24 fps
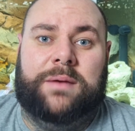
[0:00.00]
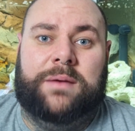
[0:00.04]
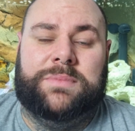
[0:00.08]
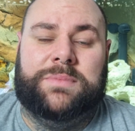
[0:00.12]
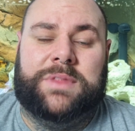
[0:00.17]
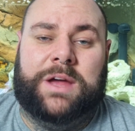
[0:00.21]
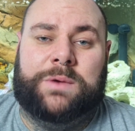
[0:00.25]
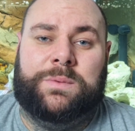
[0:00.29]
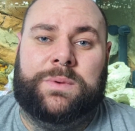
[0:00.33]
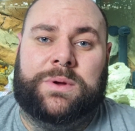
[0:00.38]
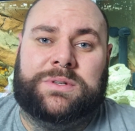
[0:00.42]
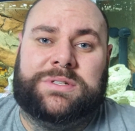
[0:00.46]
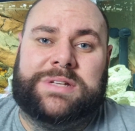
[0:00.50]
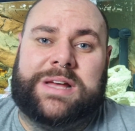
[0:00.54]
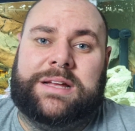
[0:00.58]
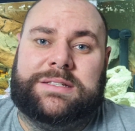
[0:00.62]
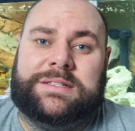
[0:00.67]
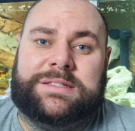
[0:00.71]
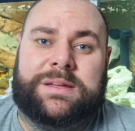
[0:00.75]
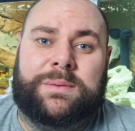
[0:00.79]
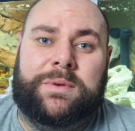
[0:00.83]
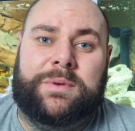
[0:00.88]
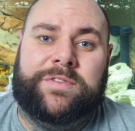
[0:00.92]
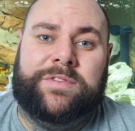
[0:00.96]
They will take
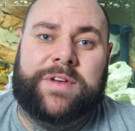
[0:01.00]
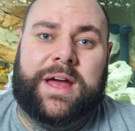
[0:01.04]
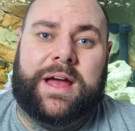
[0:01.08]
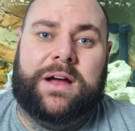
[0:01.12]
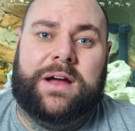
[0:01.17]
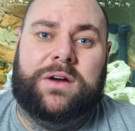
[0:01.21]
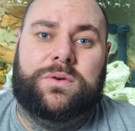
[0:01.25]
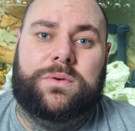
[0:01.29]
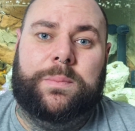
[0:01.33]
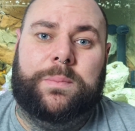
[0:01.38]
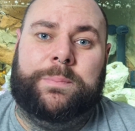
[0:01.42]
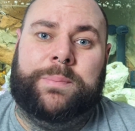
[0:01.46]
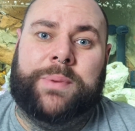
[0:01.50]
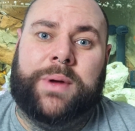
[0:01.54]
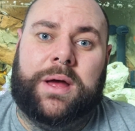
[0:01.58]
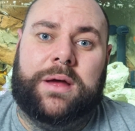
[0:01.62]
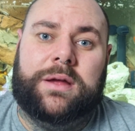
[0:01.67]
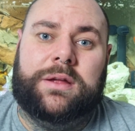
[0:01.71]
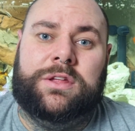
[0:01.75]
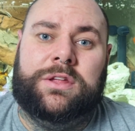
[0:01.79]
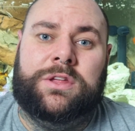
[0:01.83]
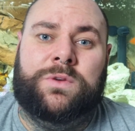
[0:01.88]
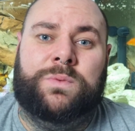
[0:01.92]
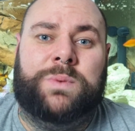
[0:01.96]
some of it out, but
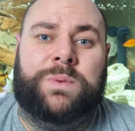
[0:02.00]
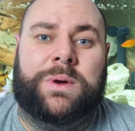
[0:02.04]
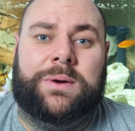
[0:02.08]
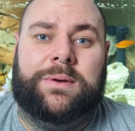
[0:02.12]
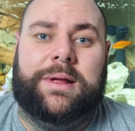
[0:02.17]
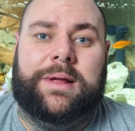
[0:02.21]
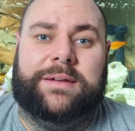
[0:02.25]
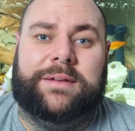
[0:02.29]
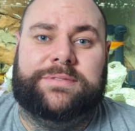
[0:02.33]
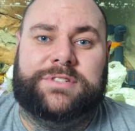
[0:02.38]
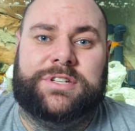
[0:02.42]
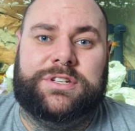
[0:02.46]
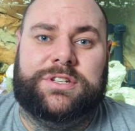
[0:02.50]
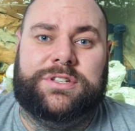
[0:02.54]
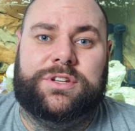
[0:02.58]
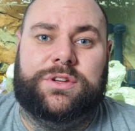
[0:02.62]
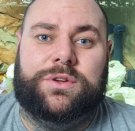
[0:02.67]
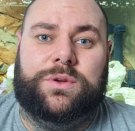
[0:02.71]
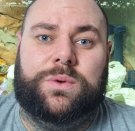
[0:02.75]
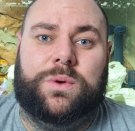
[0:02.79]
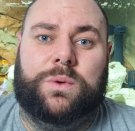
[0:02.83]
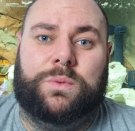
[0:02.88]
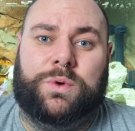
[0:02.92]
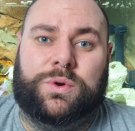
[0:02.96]
you will have to
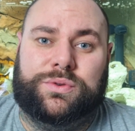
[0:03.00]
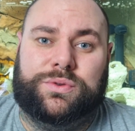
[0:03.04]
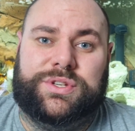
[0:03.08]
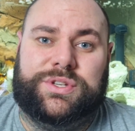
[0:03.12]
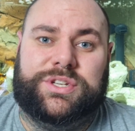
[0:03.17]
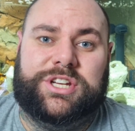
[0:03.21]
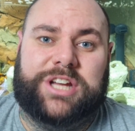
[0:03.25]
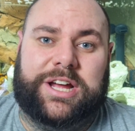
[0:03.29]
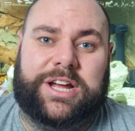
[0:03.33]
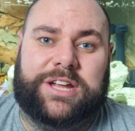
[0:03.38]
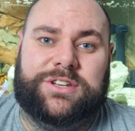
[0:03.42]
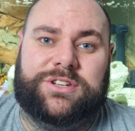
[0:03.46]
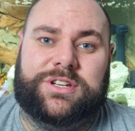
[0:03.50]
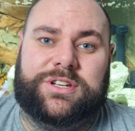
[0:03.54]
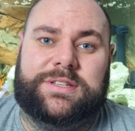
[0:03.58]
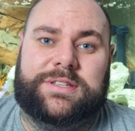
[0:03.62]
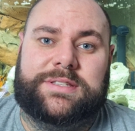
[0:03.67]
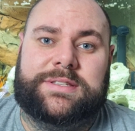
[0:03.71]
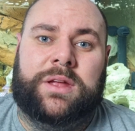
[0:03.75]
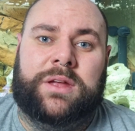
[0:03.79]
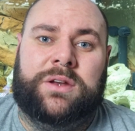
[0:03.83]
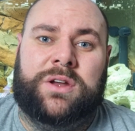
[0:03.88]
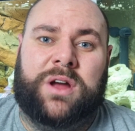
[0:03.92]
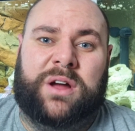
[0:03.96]
do water
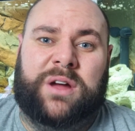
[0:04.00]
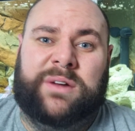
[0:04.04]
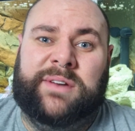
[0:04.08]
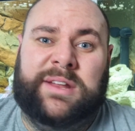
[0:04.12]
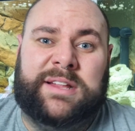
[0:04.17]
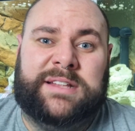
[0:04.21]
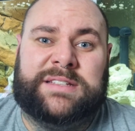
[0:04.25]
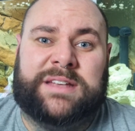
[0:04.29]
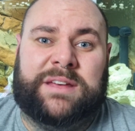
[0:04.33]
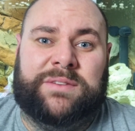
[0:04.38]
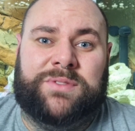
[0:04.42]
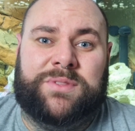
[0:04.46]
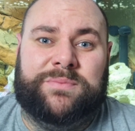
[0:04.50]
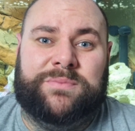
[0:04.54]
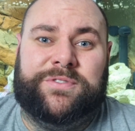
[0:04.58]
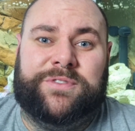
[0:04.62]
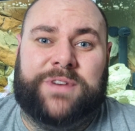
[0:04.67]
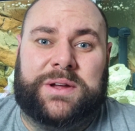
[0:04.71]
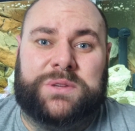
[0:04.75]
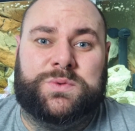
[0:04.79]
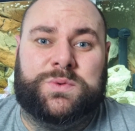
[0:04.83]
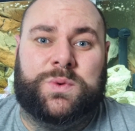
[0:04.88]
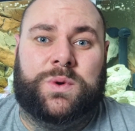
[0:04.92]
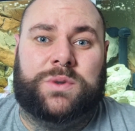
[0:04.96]
changes, not only to give them
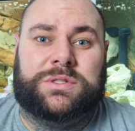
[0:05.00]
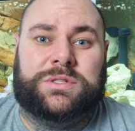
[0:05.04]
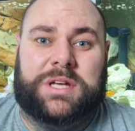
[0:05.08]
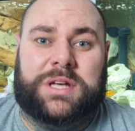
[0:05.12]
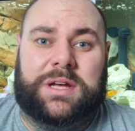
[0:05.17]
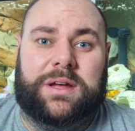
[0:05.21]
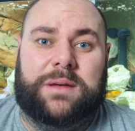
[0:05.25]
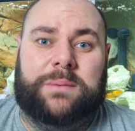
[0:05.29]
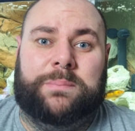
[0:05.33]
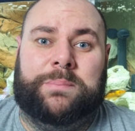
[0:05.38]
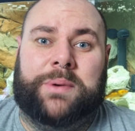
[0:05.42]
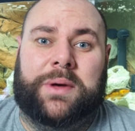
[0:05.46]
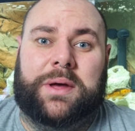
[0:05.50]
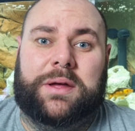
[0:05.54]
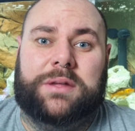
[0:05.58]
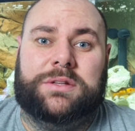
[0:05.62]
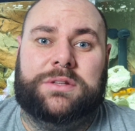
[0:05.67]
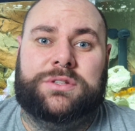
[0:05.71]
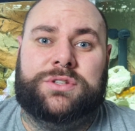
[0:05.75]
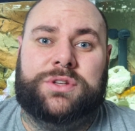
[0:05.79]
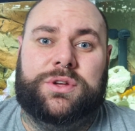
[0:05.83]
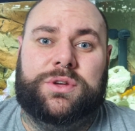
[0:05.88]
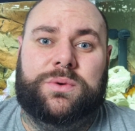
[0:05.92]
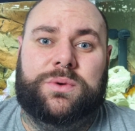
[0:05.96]
fresh water,
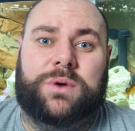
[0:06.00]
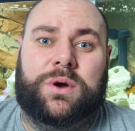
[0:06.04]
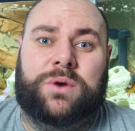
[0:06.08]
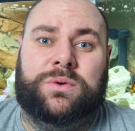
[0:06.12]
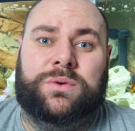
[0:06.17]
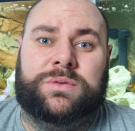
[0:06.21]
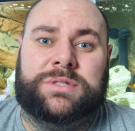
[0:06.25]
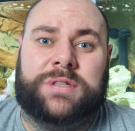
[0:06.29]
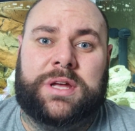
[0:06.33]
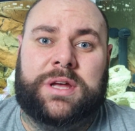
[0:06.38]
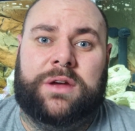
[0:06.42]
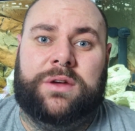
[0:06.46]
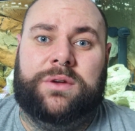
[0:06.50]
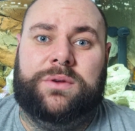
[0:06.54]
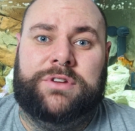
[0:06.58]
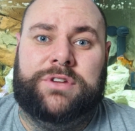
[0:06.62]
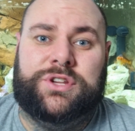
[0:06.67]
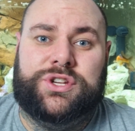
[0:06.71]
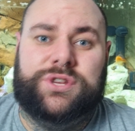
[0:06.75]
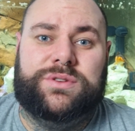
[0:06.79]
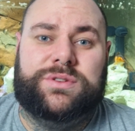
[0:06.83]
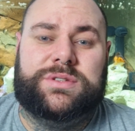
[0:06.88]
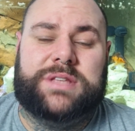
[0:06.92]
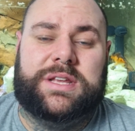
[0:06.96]
but to also
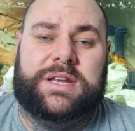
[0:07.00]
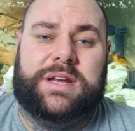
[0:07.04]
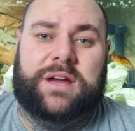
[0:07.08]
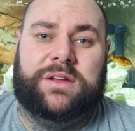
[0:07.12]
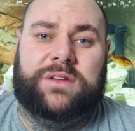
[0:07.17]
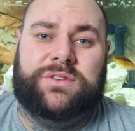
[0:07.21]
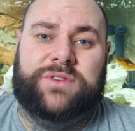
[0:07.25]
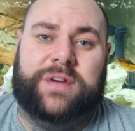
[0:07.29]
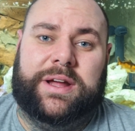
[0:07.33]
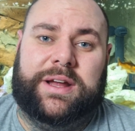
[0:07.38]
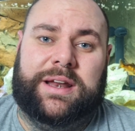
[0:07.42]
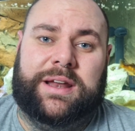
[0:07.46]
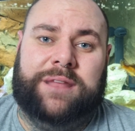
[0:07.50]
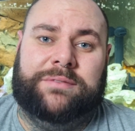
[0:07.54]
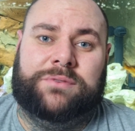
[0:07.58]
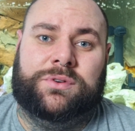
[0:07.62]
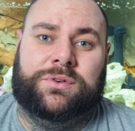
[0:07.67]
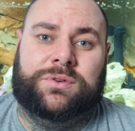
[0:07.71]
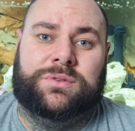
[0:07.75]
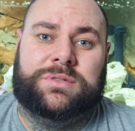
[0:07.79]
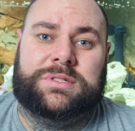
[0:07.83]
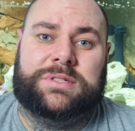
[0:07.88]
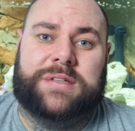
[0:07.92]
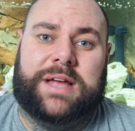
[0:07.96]
reduce the nitrate
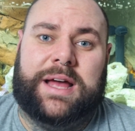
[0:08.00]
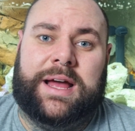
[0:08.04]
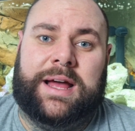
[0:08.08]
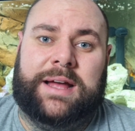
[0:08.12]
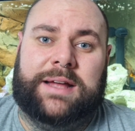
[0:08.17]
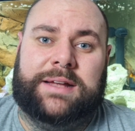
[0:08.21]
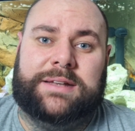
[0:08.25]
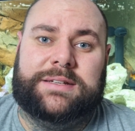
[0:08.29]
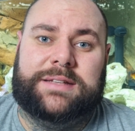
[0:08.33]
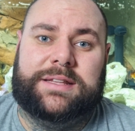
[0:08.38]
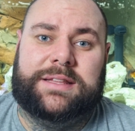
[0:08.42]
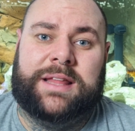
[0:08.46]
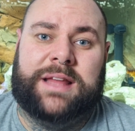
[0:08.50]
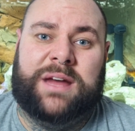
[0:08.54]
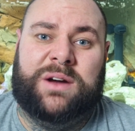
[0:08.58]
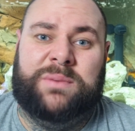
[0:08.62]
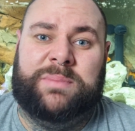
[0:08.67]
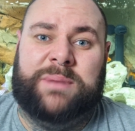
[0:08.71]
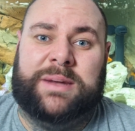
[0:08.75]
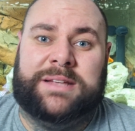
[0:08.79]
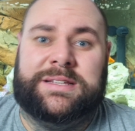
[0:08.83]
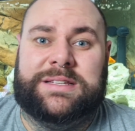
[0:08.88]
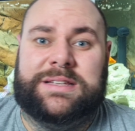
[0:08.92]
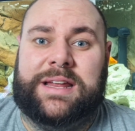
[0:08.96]
levels, and that will
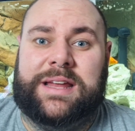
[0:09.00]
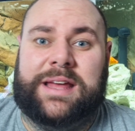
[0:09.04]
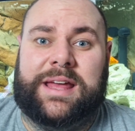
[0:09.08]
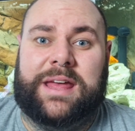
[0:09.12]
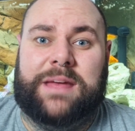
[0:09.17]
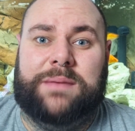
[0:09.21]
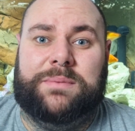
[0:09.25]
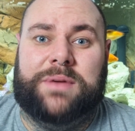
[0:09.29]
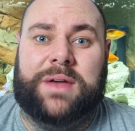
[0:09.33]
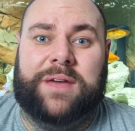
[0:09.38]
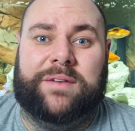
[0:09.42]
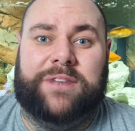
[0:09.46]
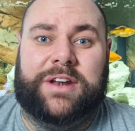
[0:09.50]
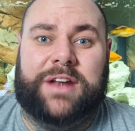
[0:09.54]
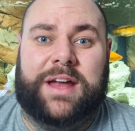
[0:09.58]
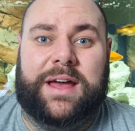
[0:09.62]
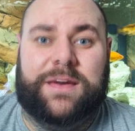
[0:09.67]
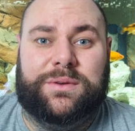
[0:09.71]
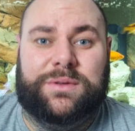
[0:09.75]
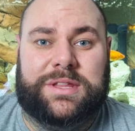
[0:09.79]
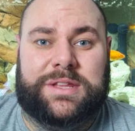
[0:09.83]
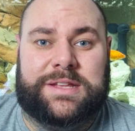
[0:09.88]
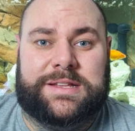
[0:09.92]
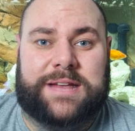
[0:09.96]
basically keep you having a
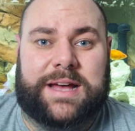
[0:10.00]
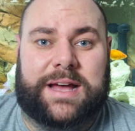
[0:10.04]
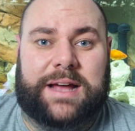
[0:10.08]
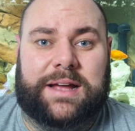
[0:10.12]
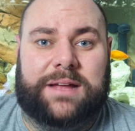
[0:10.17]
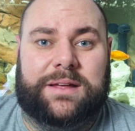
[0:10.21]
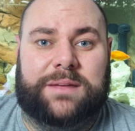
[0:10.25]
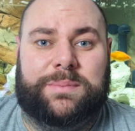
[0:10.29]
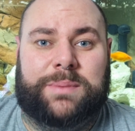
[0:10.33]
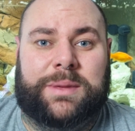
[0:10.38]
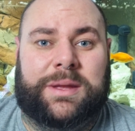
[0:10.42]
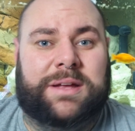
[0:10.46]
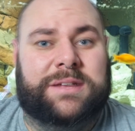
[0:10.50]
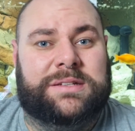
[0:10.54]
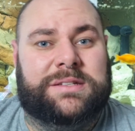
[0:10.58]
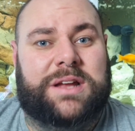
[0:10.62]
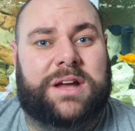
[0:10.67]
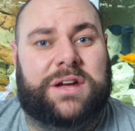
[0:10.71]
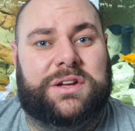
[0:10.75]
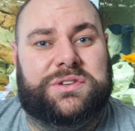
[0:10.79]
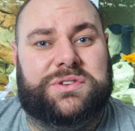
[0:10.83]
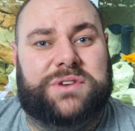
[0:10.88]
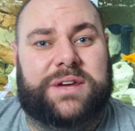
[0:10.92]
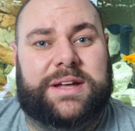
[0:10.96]
healthy tank, because
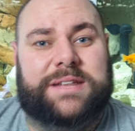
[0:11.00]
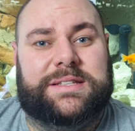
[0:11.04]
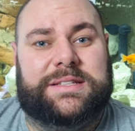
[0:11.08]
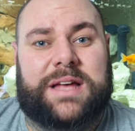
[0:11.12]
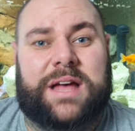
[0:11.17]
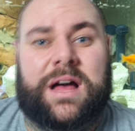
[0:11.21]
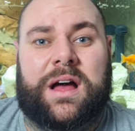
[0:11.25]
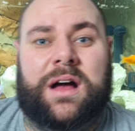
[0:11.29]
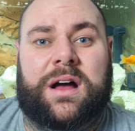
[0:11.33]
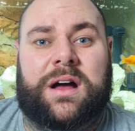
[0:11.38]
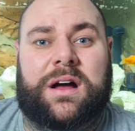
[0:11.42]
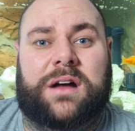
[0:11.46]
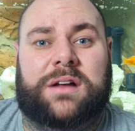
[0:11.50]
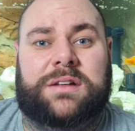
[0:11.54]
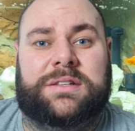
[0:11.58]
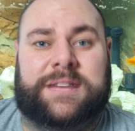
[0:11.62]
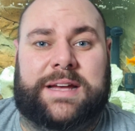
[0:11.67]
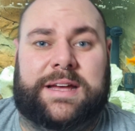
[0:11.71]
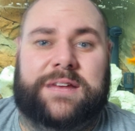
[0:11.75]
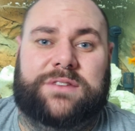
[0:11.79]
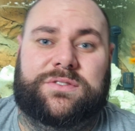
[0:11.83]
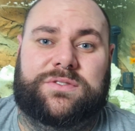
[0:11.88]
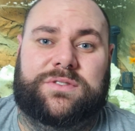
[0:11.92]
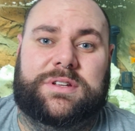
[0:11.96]
nitrates are
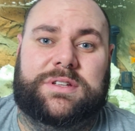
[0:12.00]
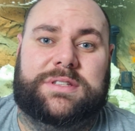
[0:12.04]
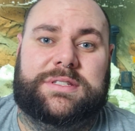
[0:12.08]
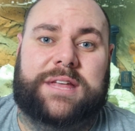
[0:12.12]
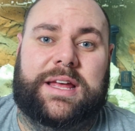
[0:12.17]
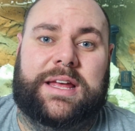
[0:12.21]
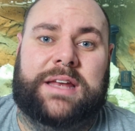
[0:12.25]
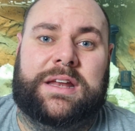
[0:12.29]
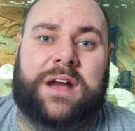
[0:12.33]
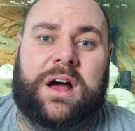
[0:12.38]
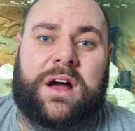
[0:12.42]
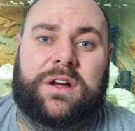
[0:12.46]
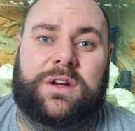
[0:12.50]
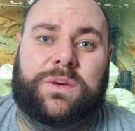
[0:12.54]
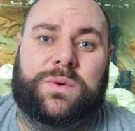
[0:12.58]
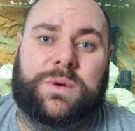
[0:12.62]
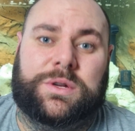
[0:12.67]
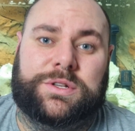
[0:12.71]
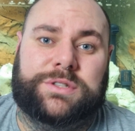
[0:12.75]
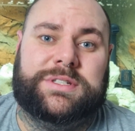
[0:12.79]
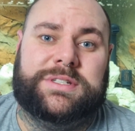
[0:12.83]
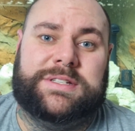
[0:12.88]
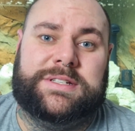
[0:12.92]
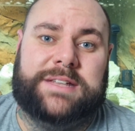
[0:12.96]
dangerous in high
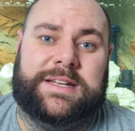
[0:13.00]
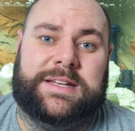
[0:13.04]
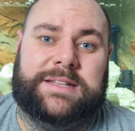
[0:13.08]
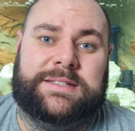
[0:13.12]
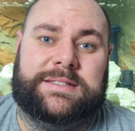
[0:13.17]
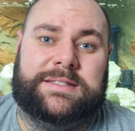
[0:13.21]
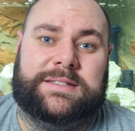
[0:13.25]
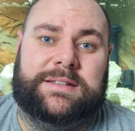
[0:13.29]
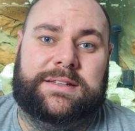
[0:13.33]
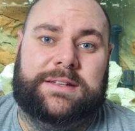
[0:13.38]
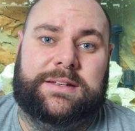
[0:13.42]
quantities.